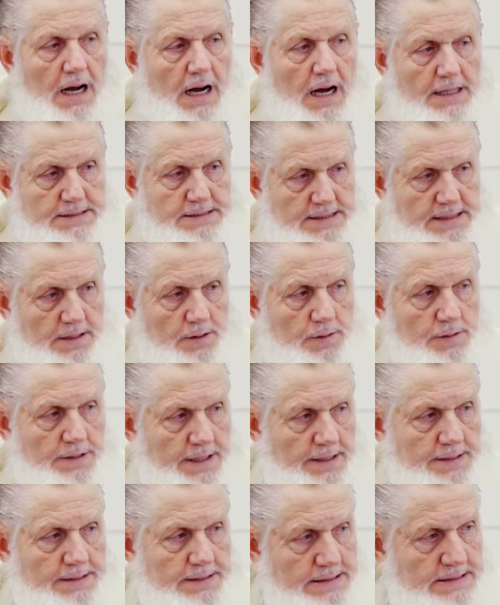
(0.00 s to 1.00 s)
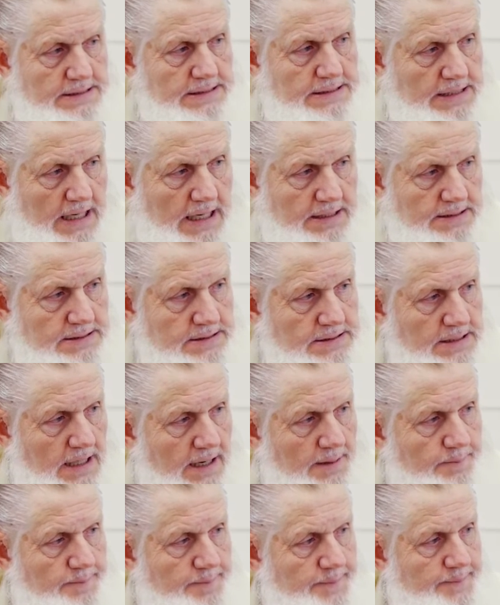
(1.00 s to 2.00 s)
I said, okay, this got to
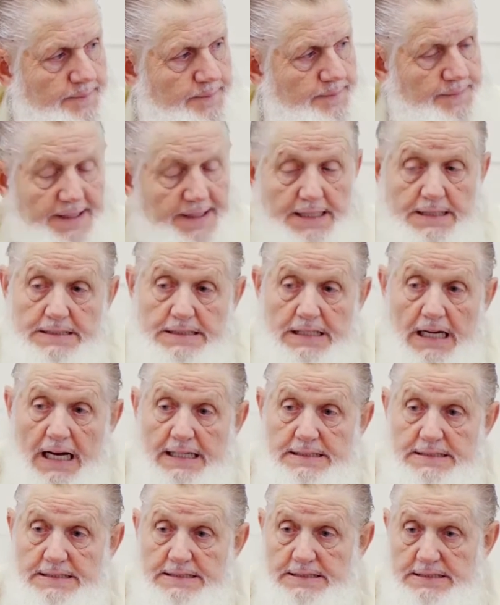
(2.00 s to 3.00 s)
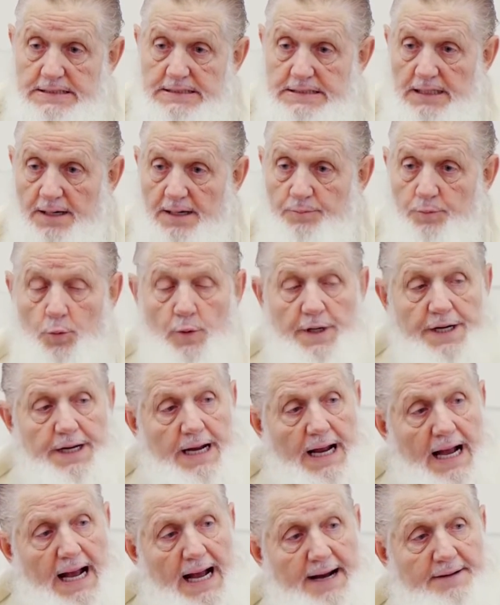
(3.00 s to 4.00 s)
stop. This has to stop.
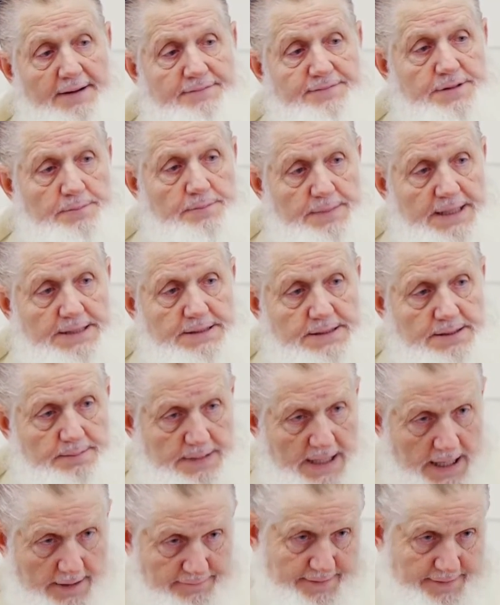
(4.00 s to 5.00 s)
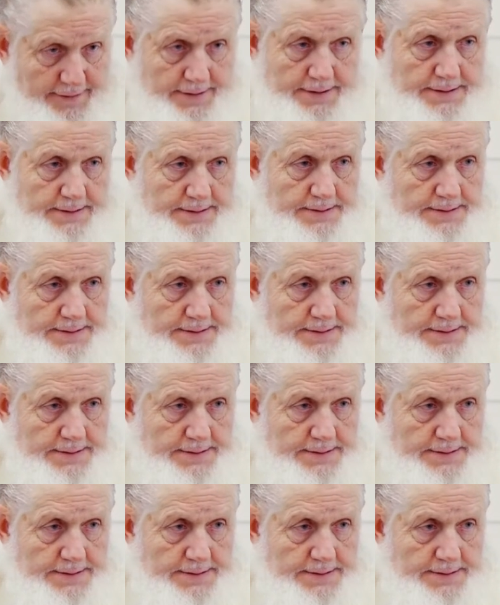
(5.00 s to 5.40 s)
We have to make some effort.